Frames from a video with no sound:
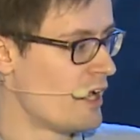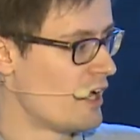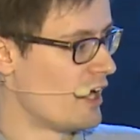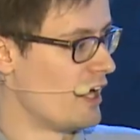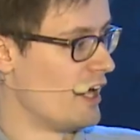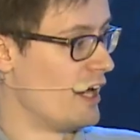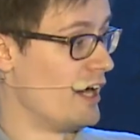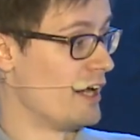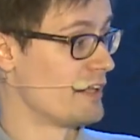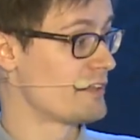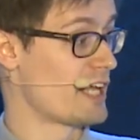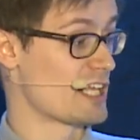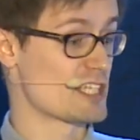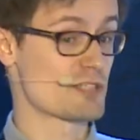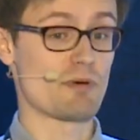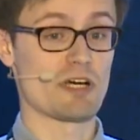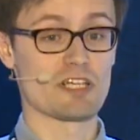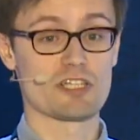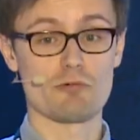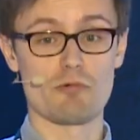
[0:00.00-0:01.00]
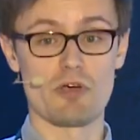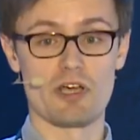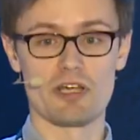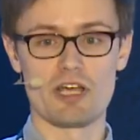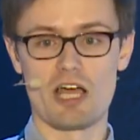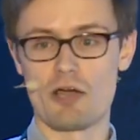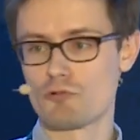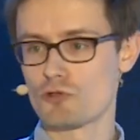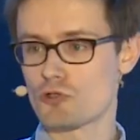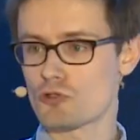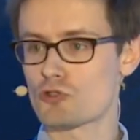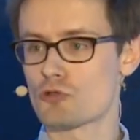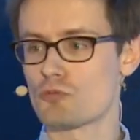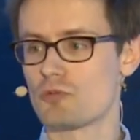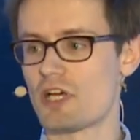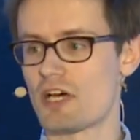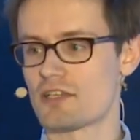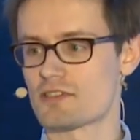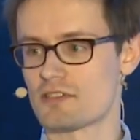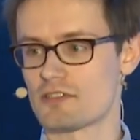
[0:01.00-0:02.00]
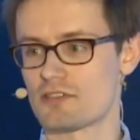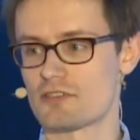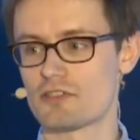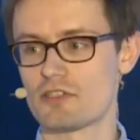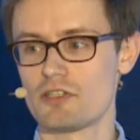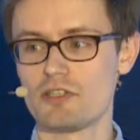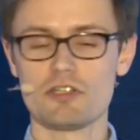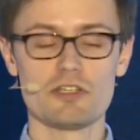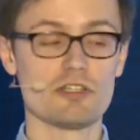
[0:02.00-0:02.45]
That's, by the way, how YouTube does it.